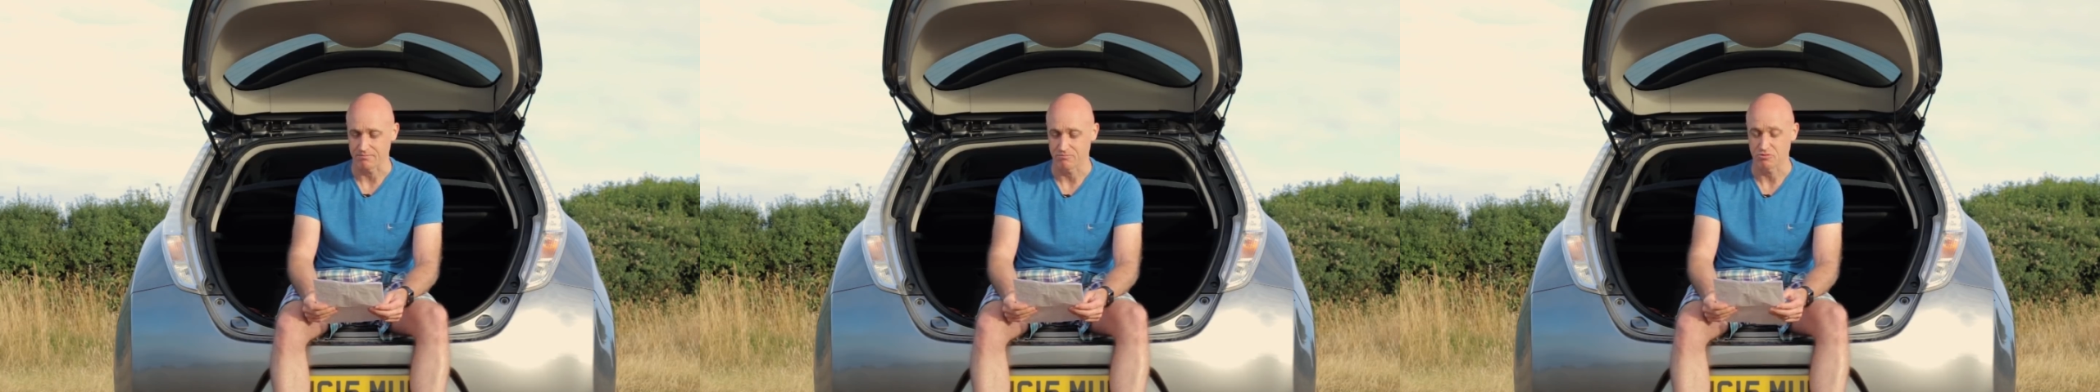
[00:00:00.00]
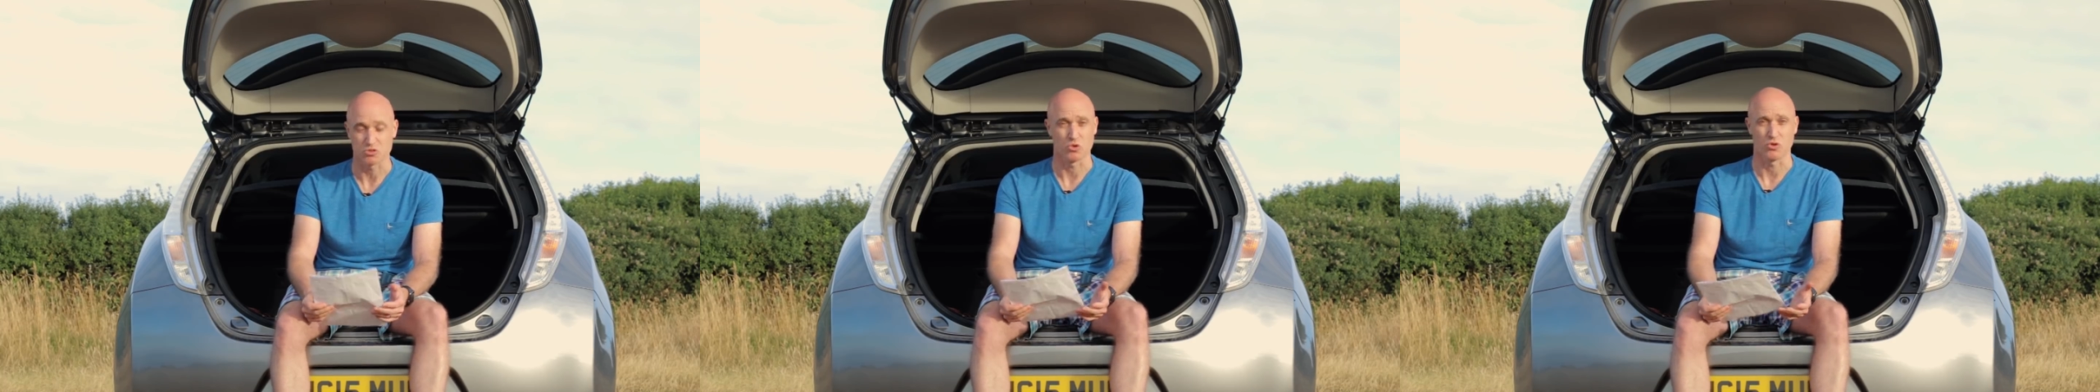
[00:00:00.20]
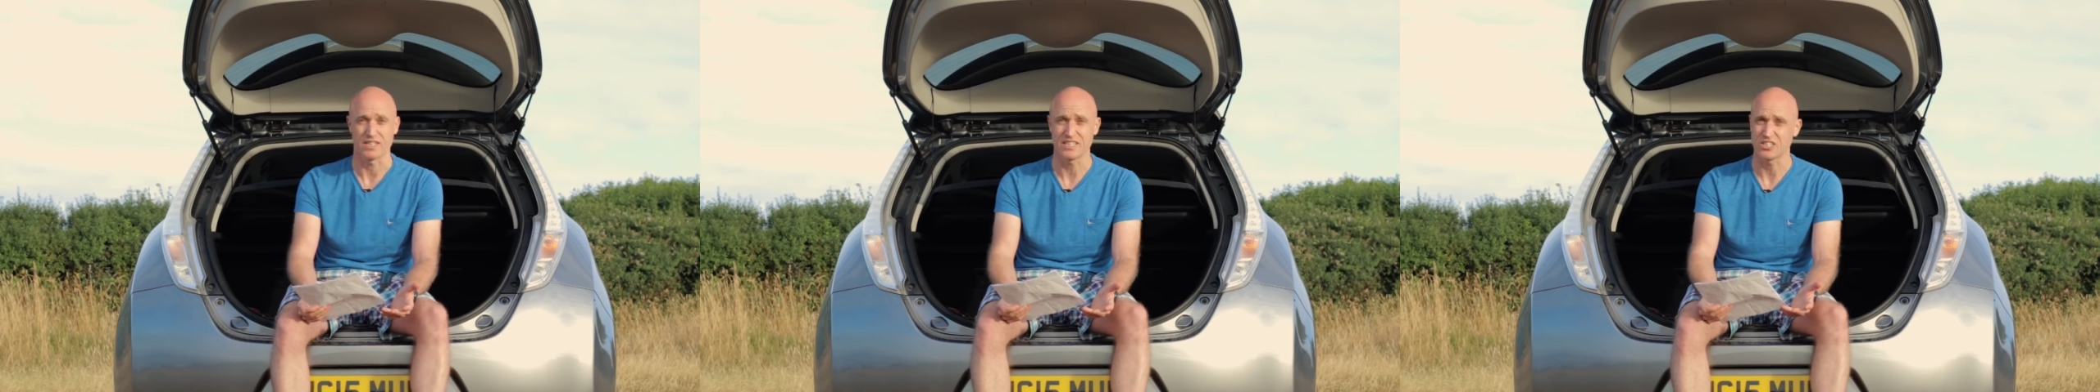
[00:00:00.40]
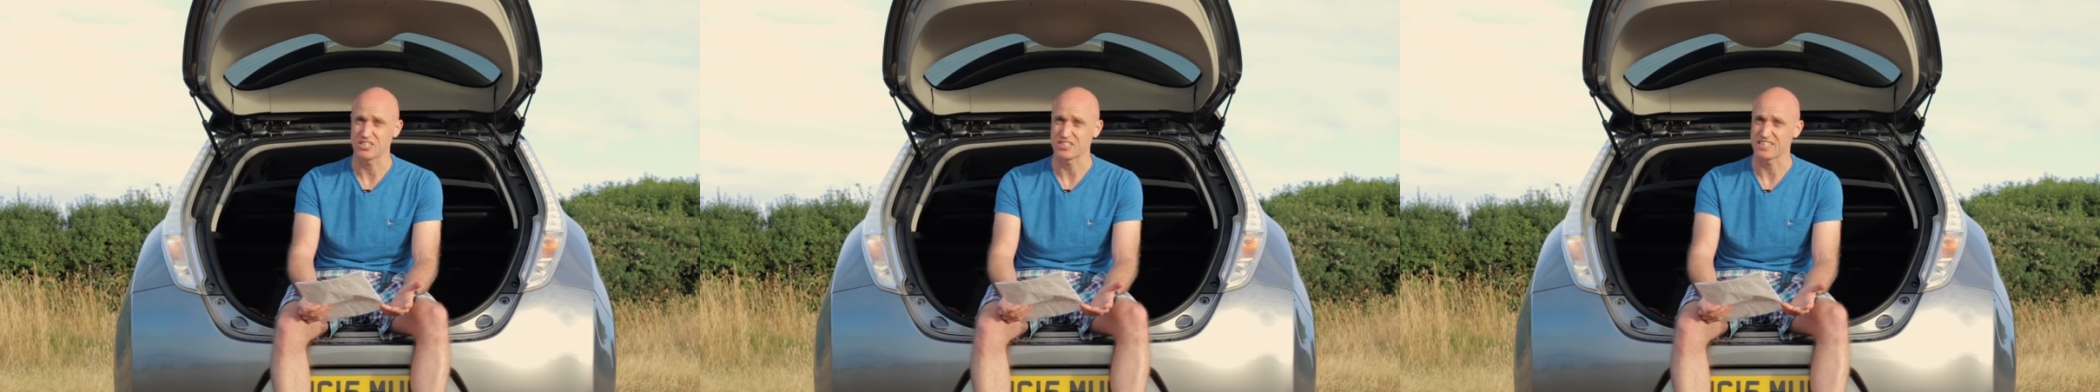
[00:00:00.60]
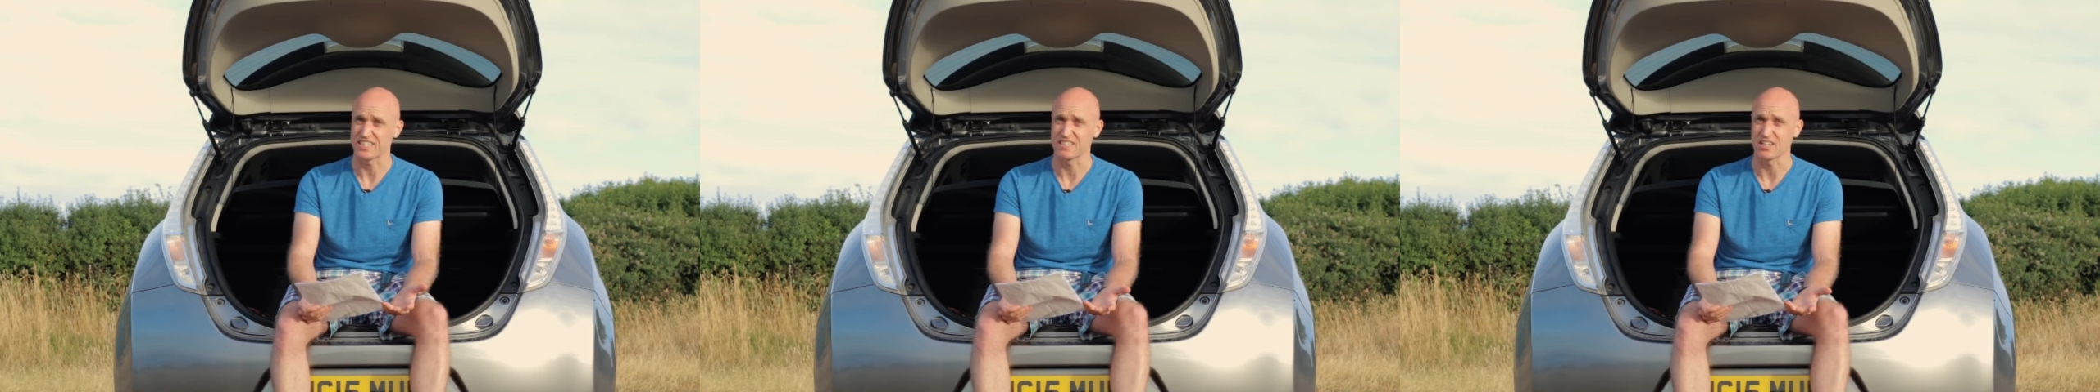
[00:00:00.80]
So already you
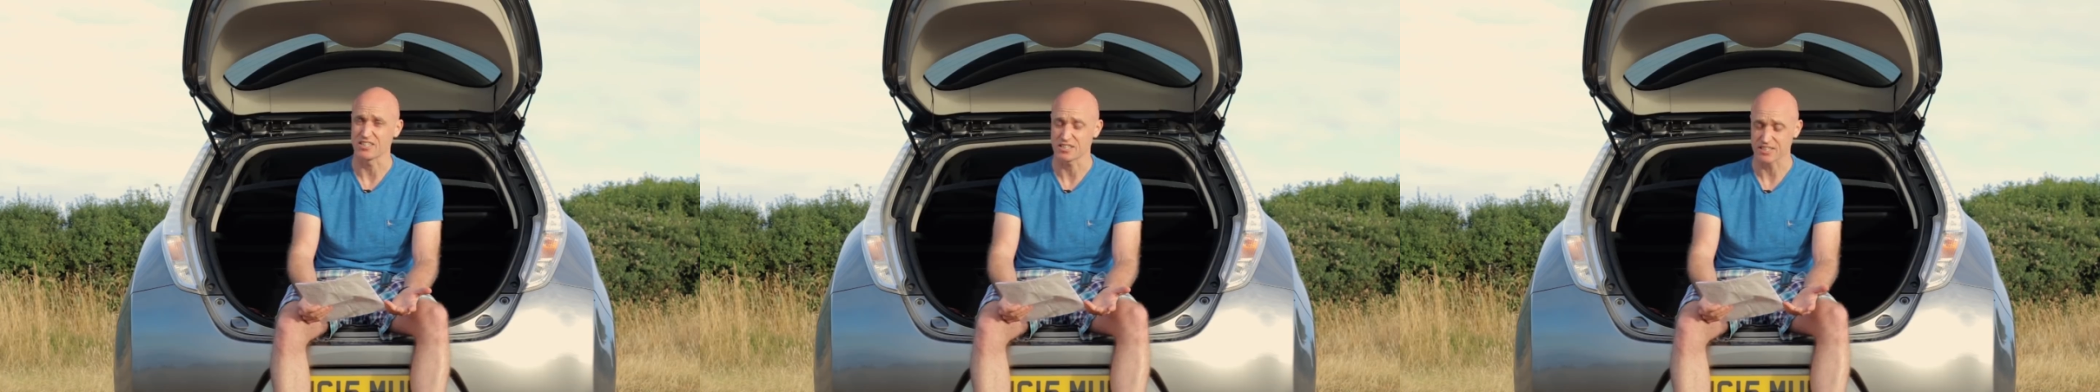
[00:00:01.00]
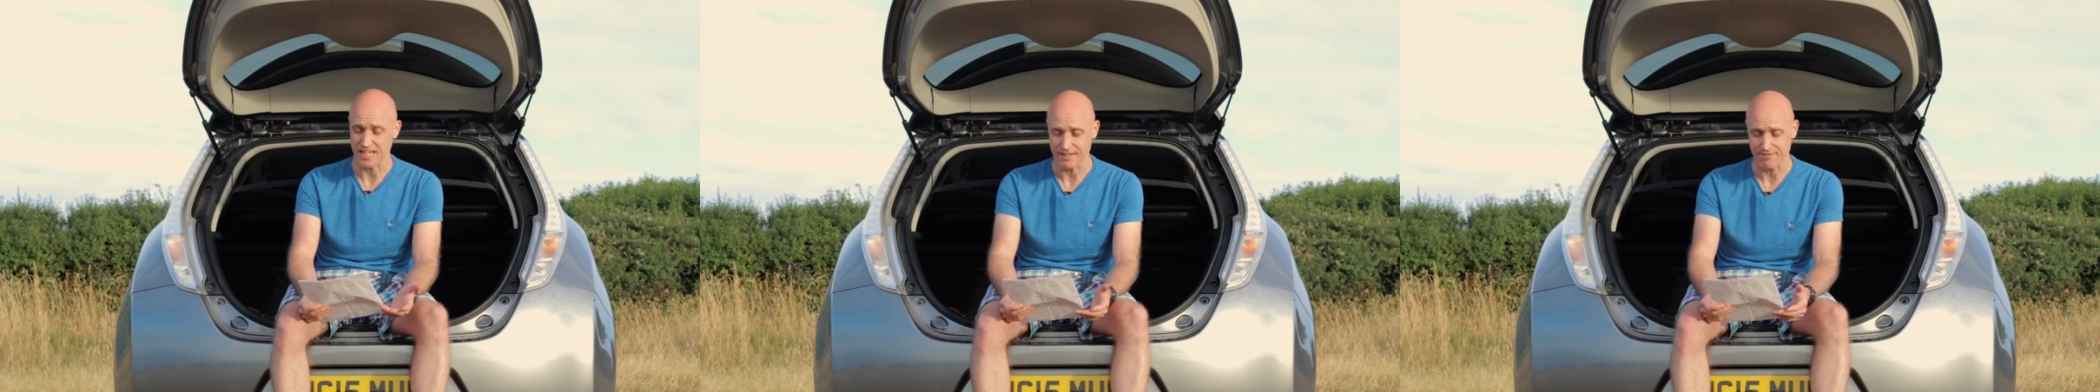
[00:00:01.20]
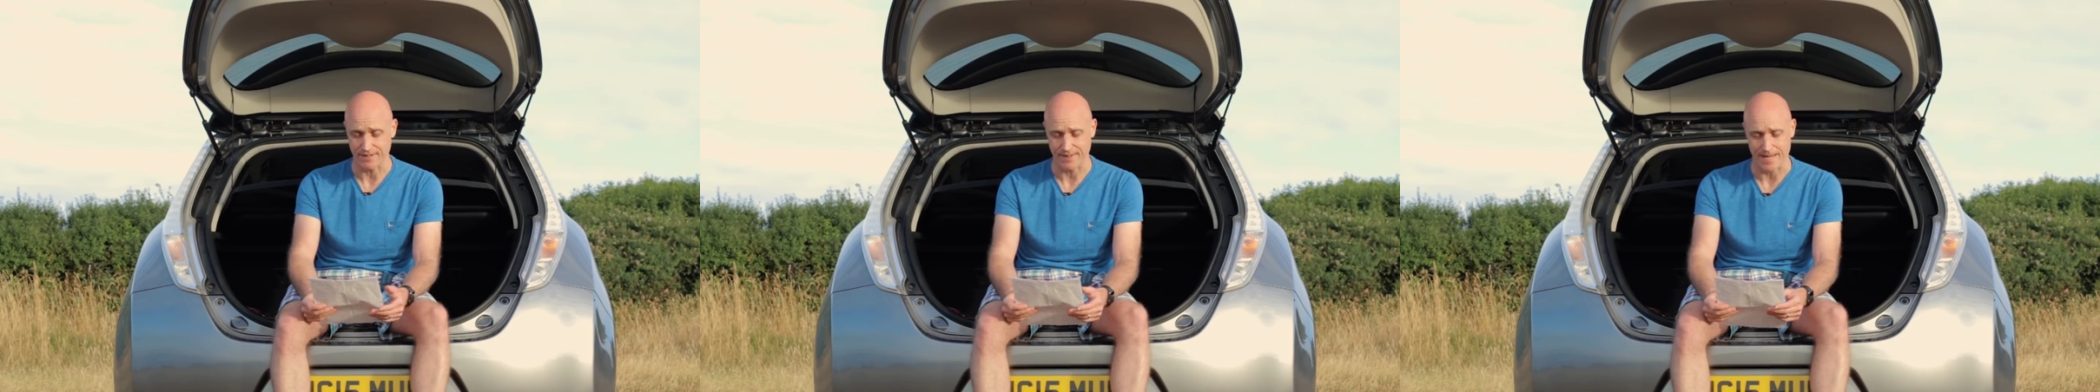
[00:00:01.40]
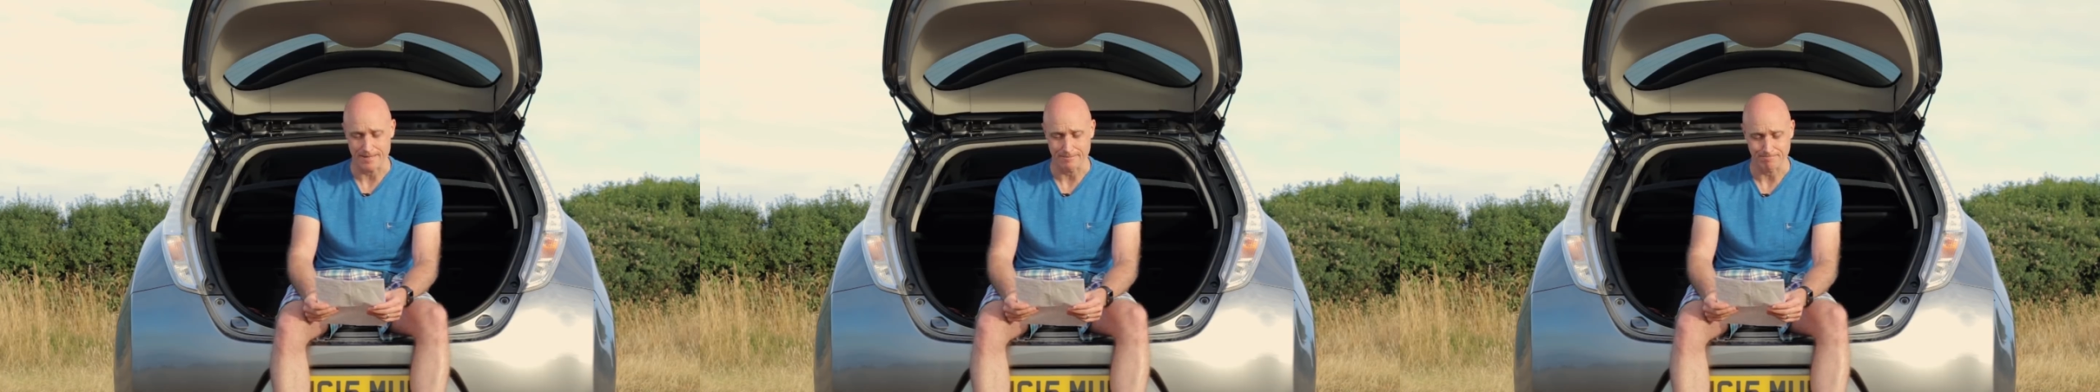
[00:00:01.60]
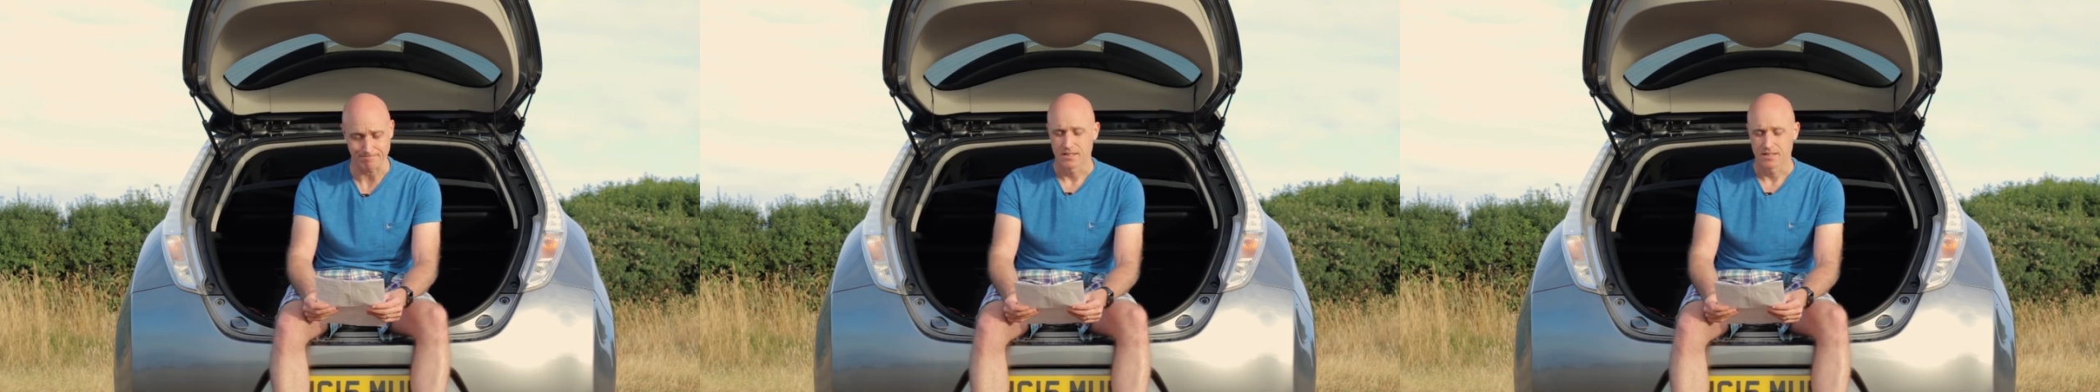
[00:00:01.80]
can see a nice saving there.